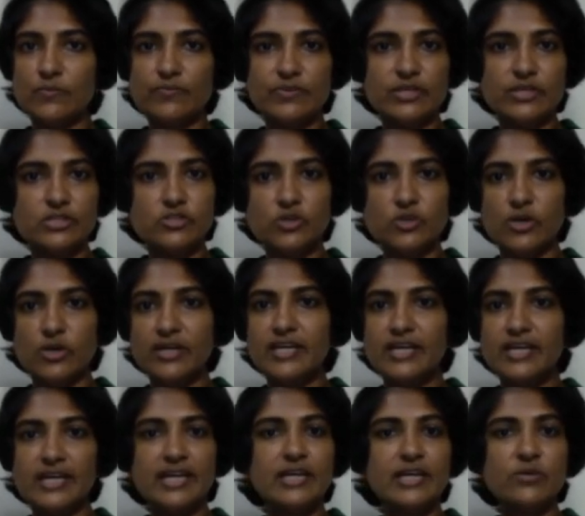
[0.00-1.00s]

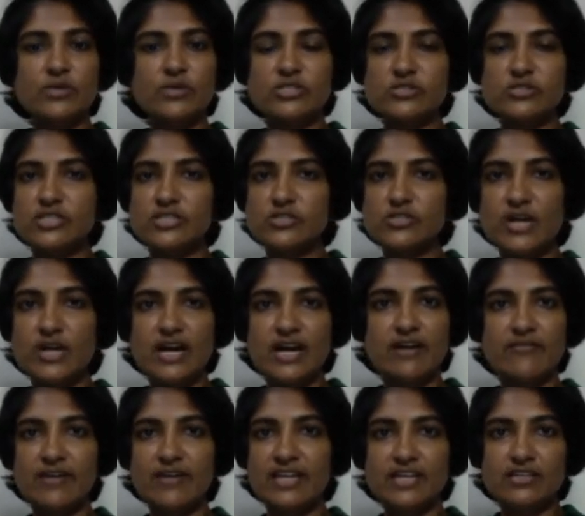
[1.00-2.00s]
joining, any questions that you
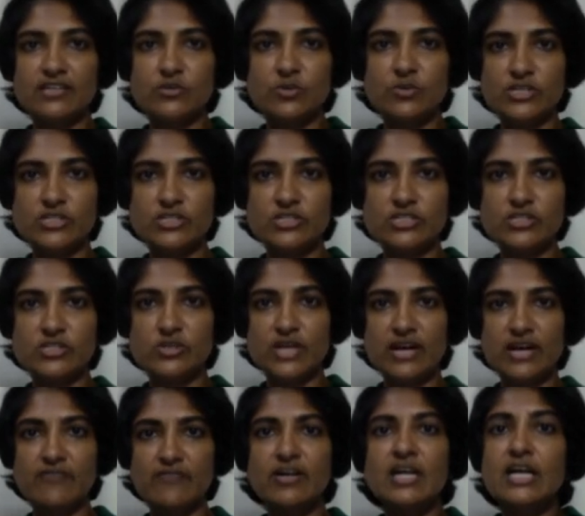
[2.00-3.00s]
have, any other questions that you
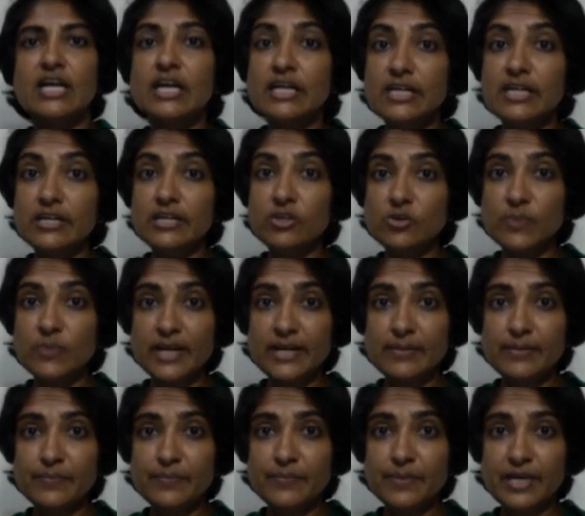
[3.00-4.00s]
have. You
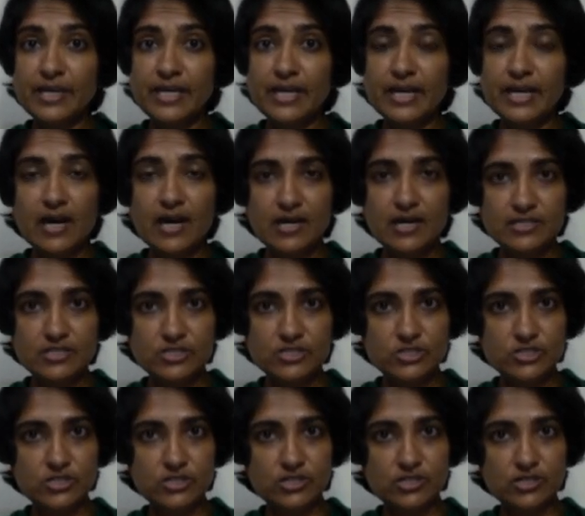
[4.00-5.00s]
might be
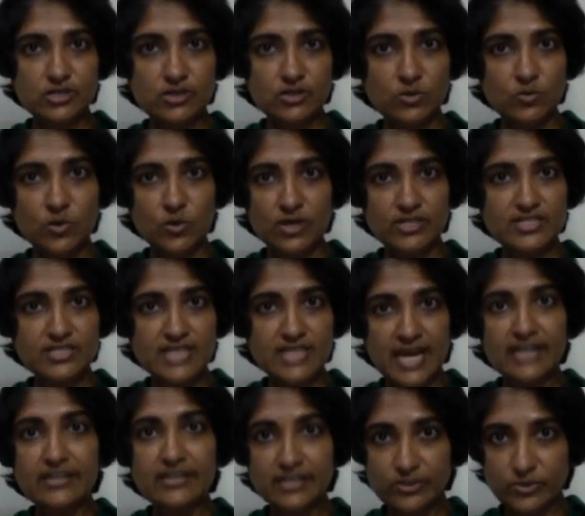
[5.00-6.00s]
asked what
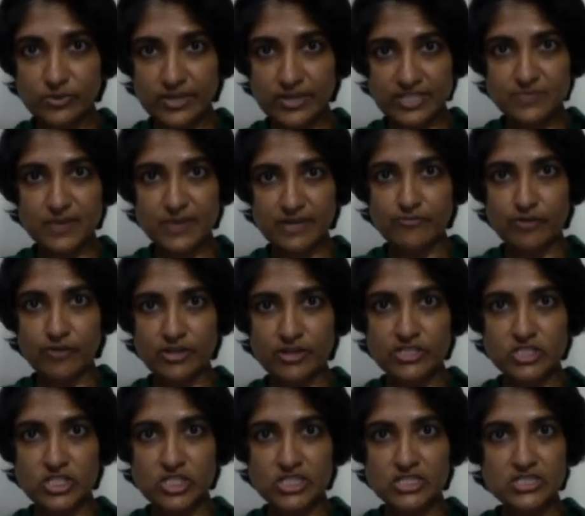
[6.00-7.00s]
salary you expect, for
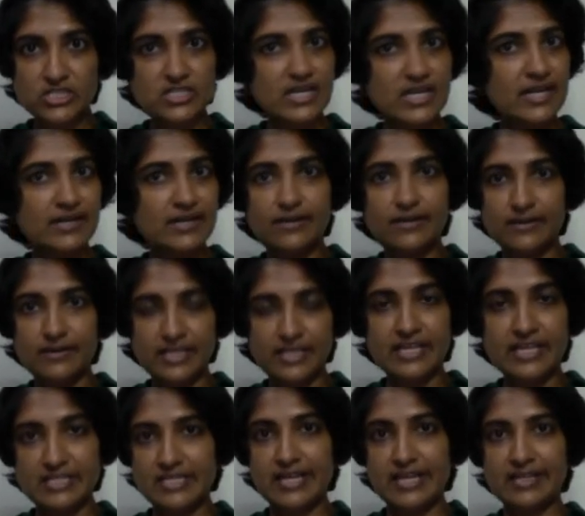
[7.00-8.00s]
instance, and things like